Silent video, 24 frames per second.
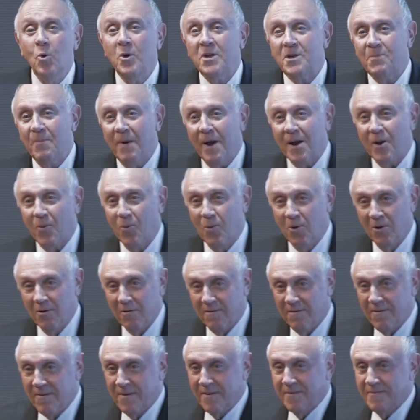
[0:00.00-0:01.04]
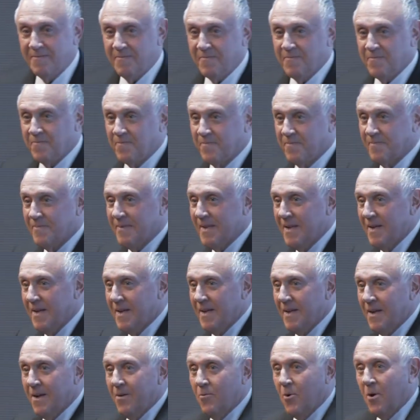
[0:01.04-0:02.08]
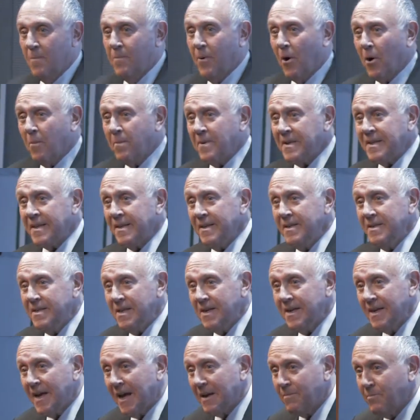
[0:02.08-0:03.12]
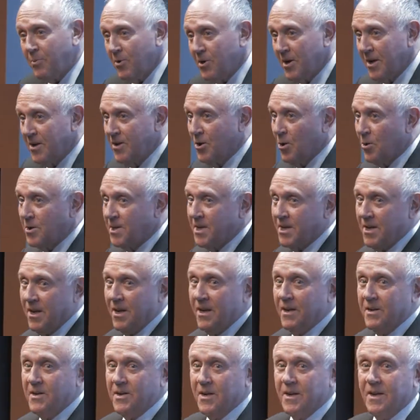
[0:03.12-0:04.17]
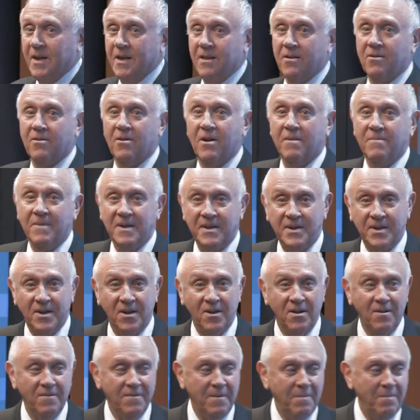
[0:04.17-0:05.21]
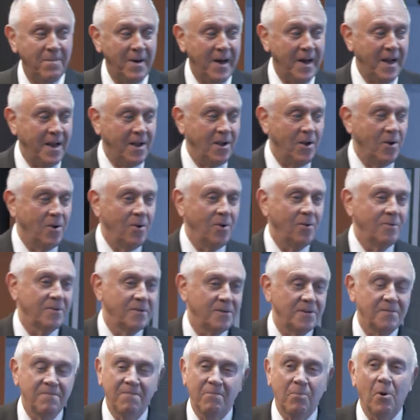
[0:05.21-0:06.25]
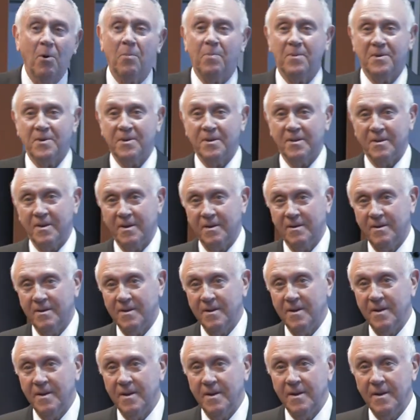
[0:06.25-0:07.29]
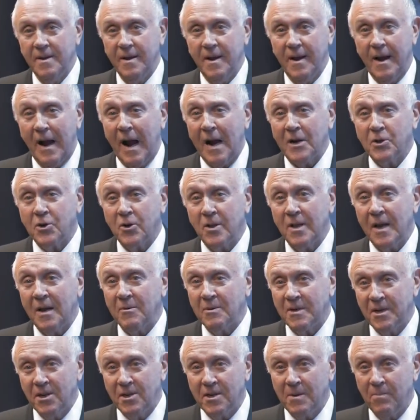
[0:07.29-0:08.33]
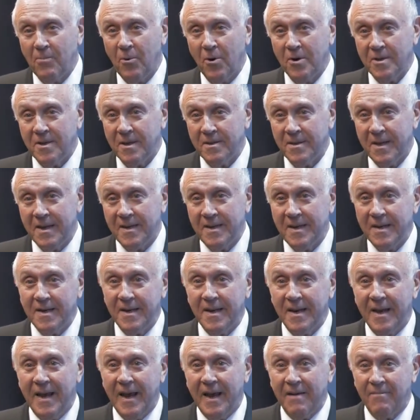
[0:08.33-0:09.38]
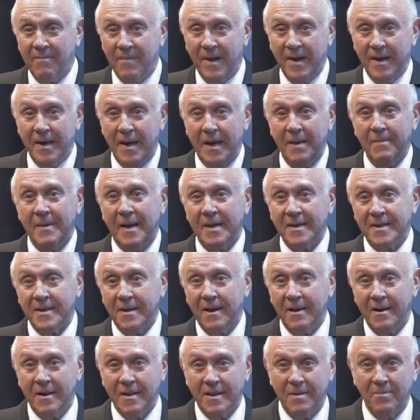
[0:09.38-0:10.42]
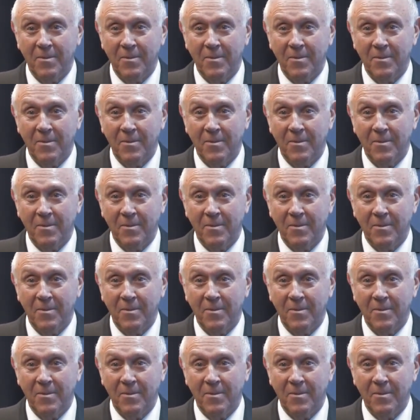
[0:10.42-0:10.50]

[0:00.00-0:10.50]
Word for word: is Mike Wolf? We purposely did not put a dossier together on myself, a bio, purposely. Actually, I was disappointed they didn't have my name outside on the